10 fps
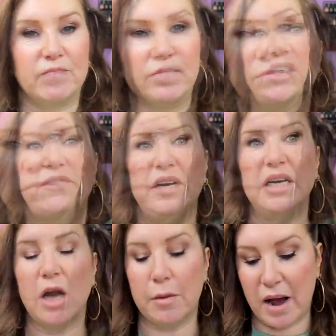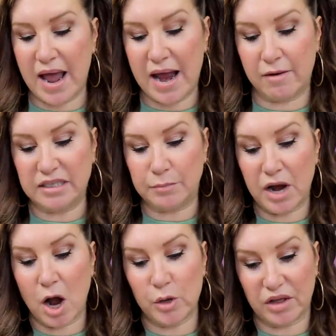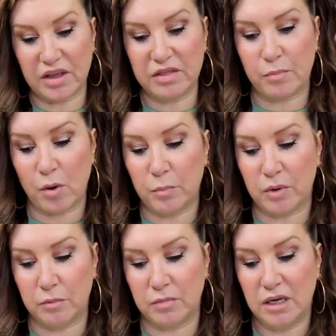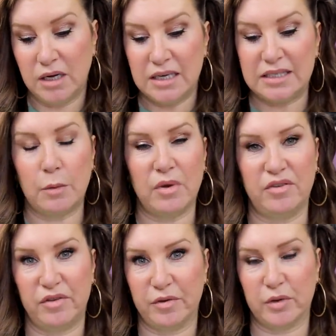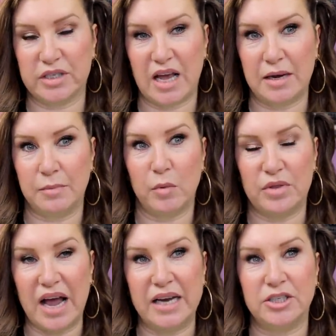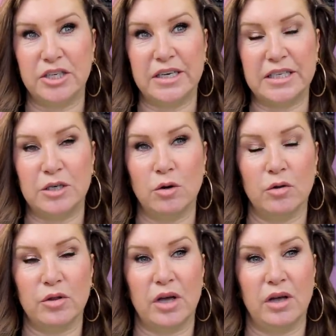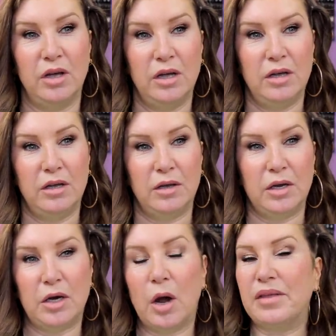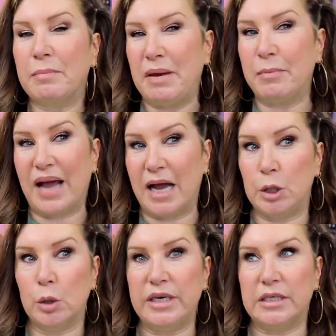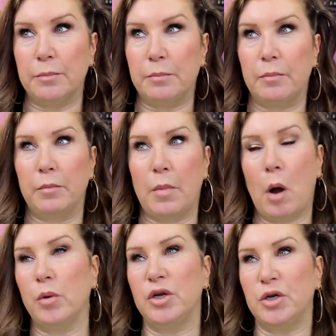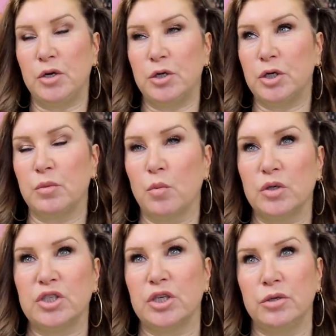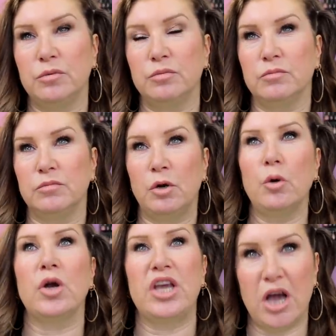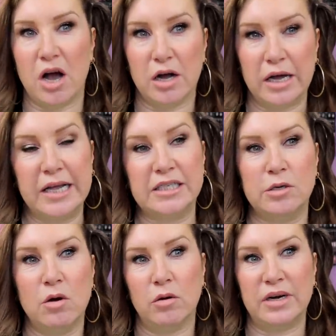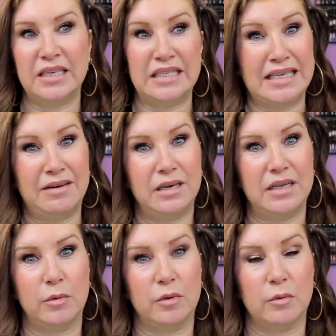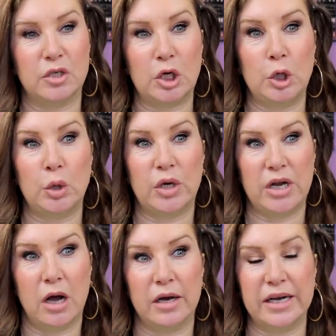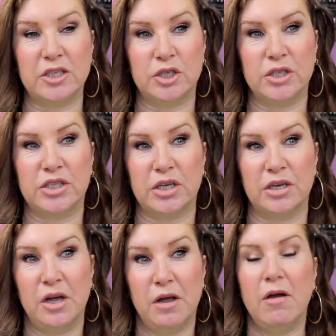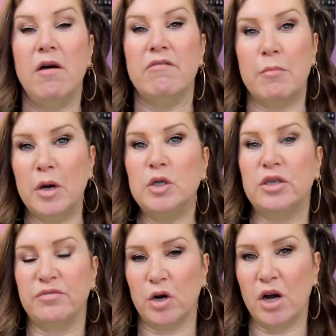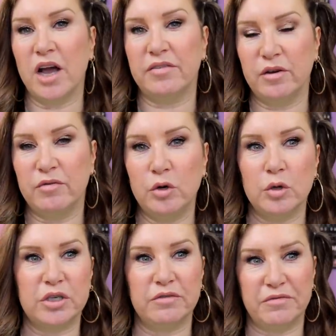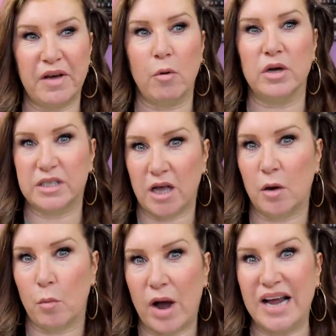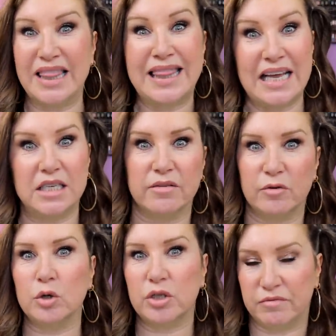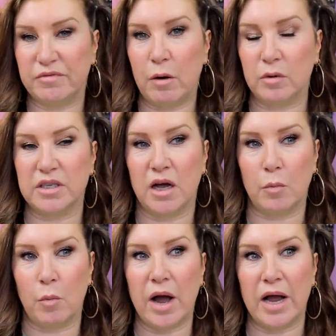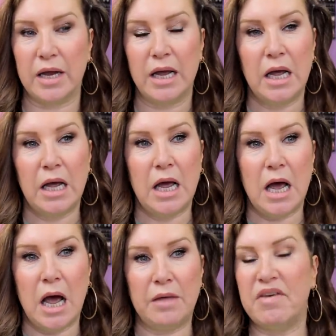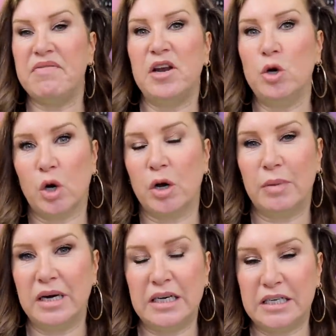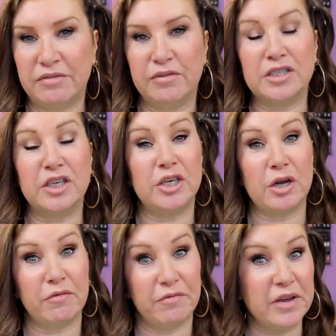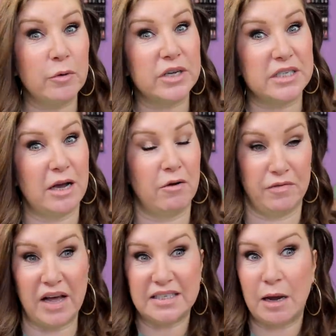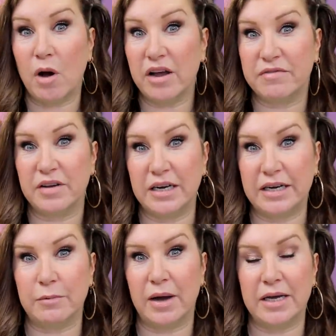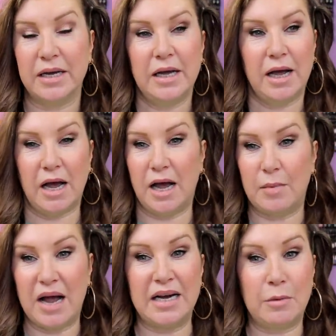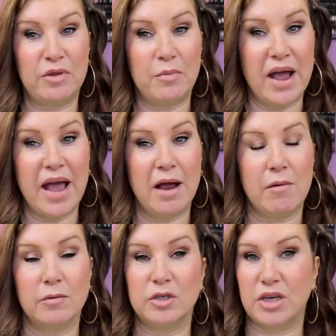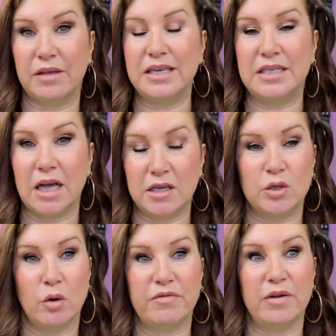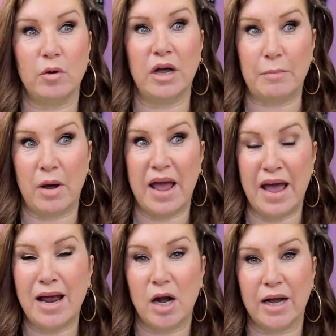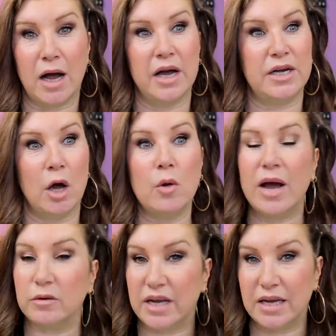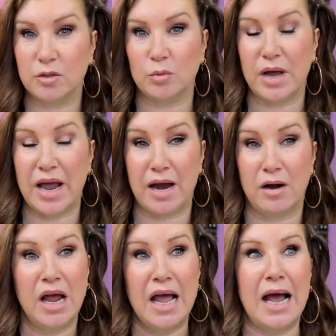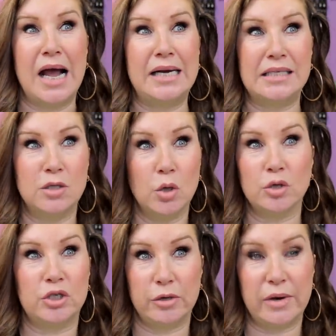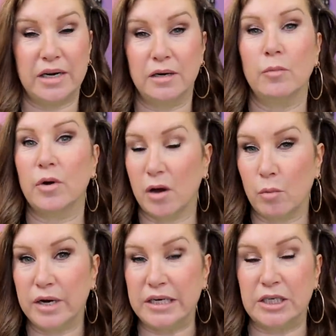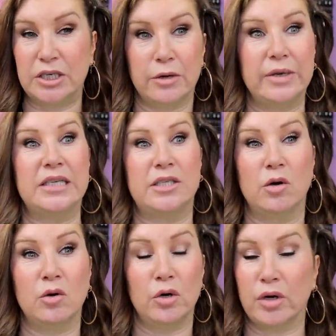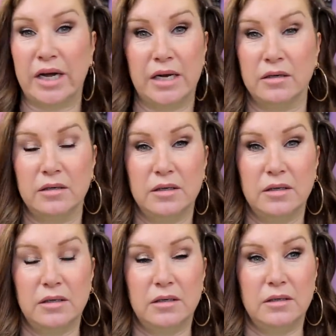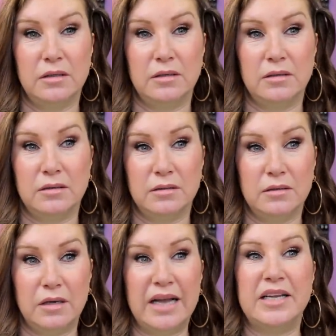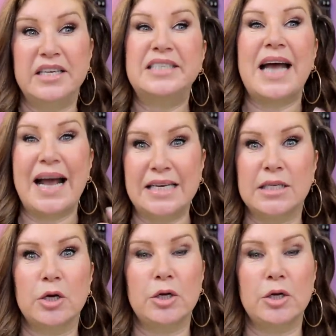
just feeling like my hair is my own. I think the problem, tell me if you feel the same, with aging is not that, you know, I think people get annoyed at oh you don't you shouldn't want to look young it's not necessarily that we want to look young it's just that for most of your life you've looked and felt a certain way and things have looked and felt a certain way and then they look completely different so you don't feel yourself that's how i feel anyway um, and then with my hair i was just like this does not feel like my hair like i know how to handle my hair and it's not doing what i want it to do and it's not looking it, it takes a